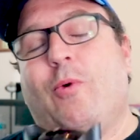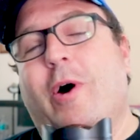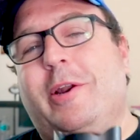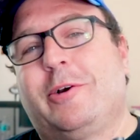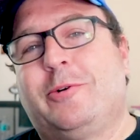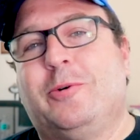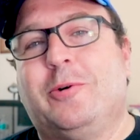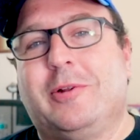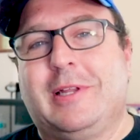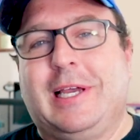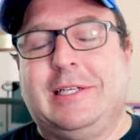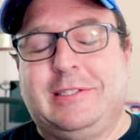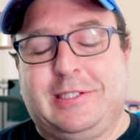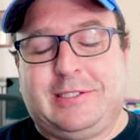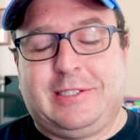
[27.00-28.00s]
what a cool
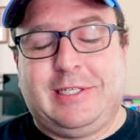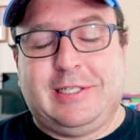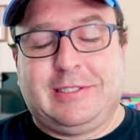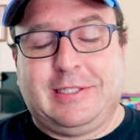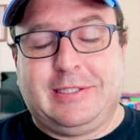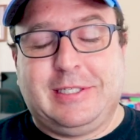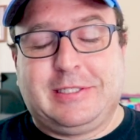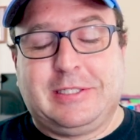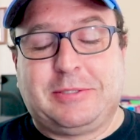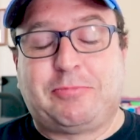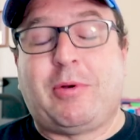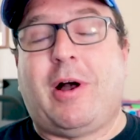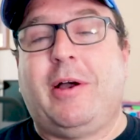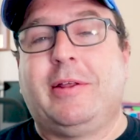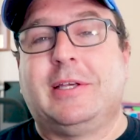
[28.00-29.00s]
lens this is, and this is
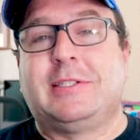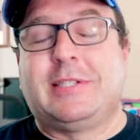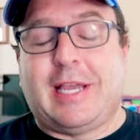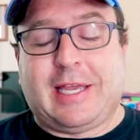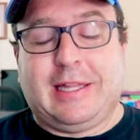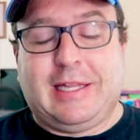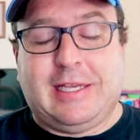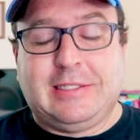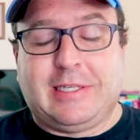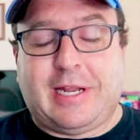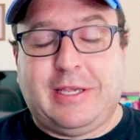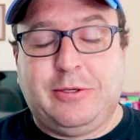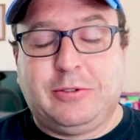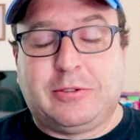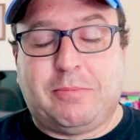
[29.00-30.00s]
probably the second lens that
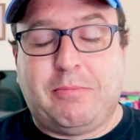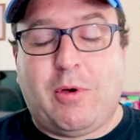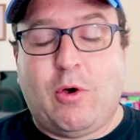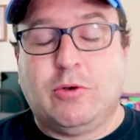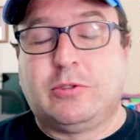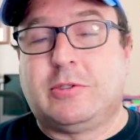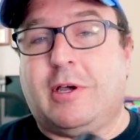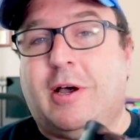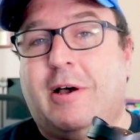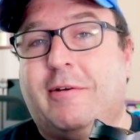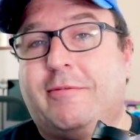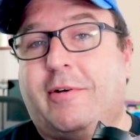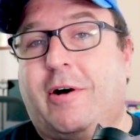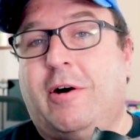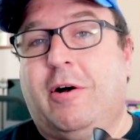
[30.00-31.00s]
I use the most
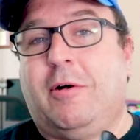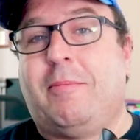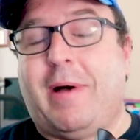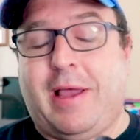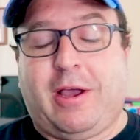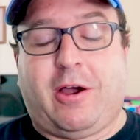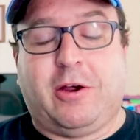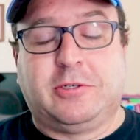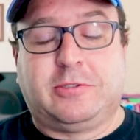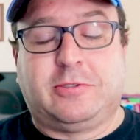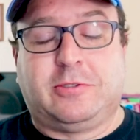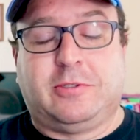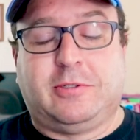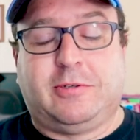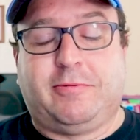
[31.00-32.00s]
of all my
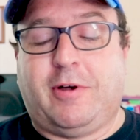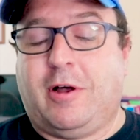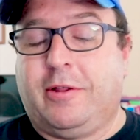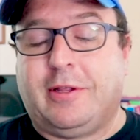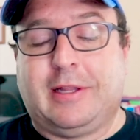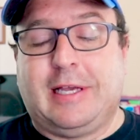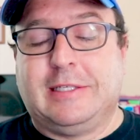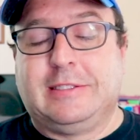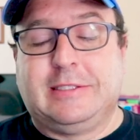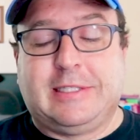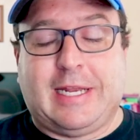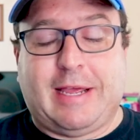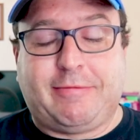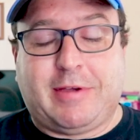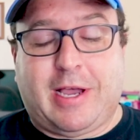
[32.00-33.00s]
arsenal of all the lenses
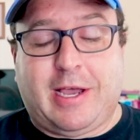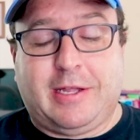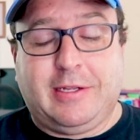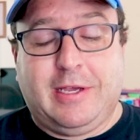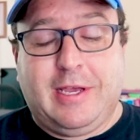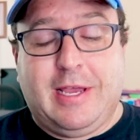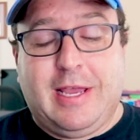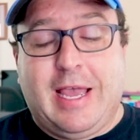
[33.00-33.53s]
that I've got.